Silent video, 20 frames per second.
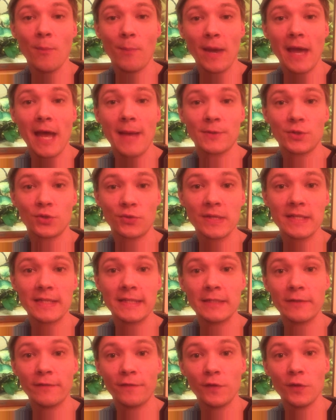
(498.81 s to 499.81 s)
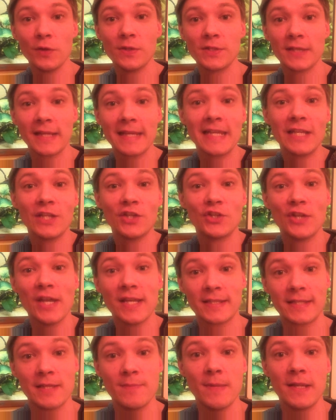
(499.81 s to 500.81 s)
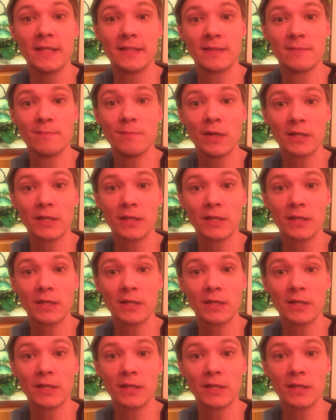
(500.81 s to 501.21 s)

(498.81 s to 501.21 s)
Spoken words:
Perhaps treating the food so they ingest the medicine